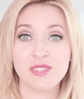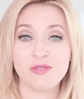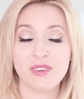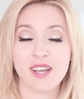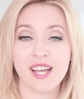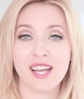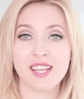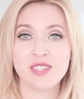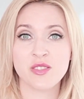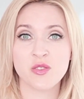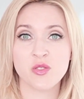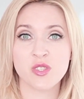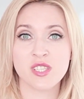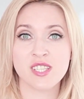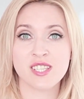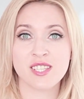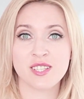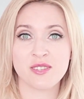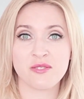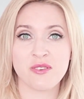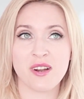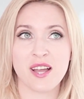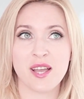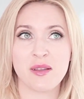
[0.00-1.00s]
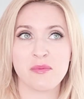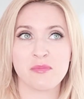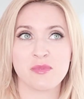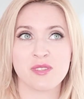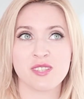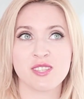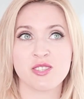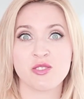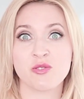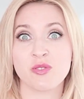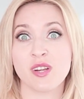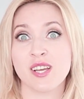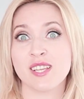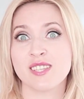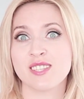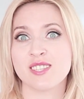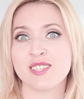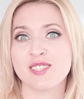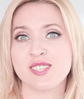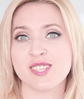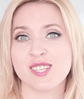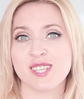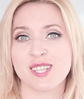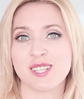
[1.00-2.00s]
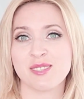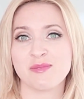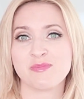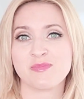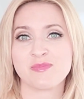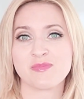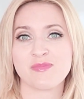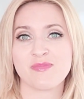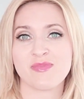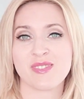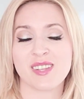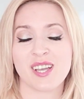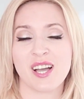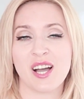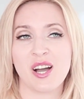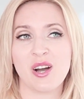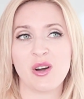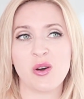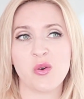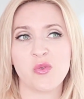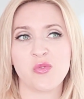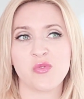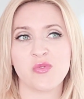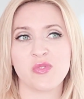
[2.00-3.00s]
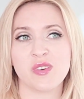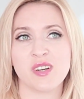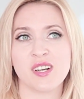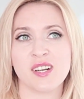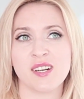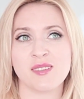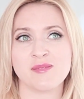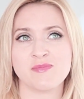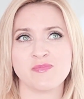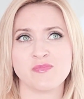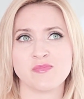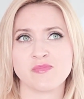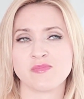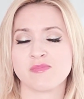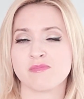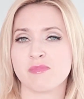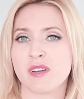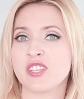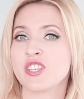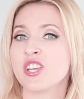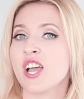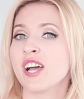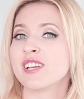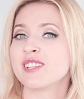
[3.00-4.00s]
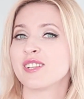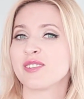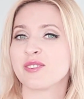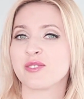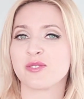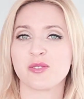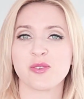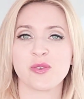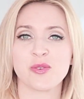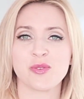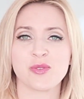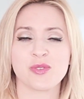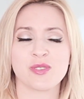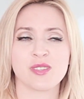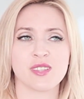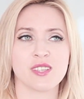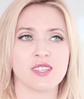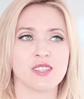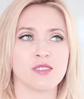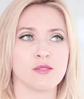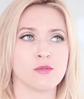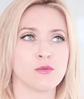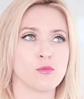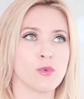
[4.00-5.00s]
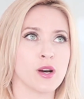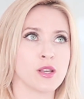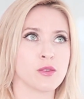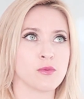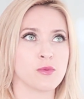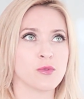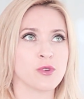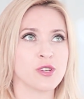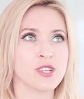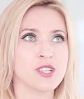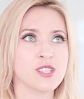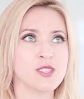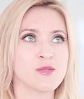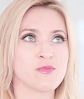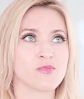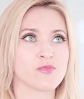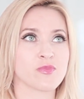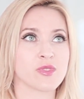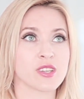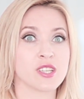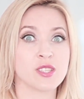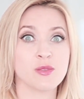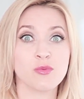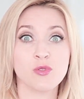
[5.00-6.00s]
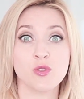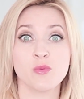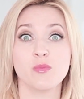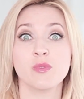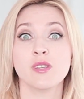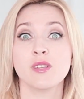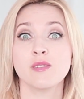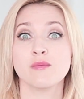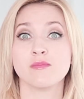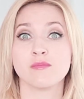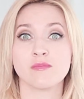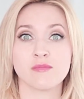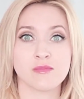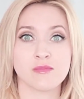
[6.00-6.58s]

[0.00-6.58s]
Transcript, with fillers: if I had to describe the strategy of my channel growth in 1 word, it would be